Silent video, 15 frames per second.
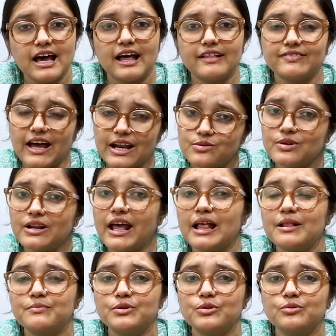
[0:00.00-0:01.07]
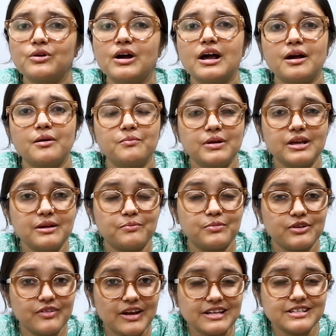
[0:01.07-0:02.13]
and that will help you be
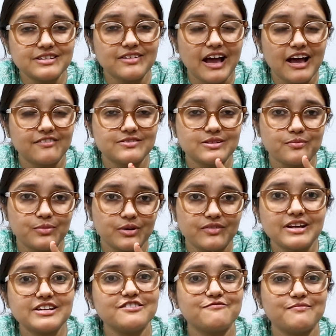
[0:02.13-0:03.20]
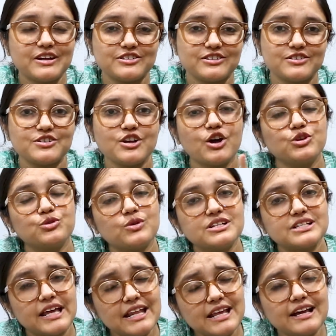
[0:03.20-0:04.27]
preventive, have some preventive measures
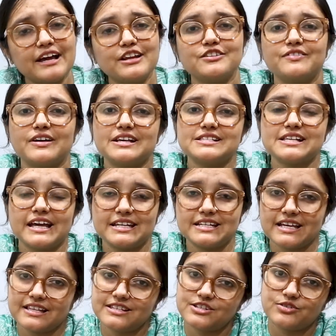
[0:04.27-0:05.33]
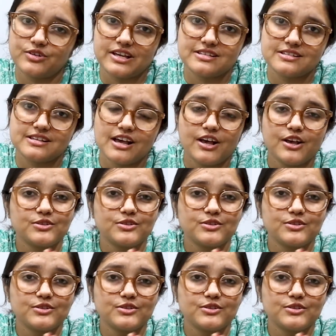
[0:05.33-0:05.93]
towards any kind of anxiety and stress.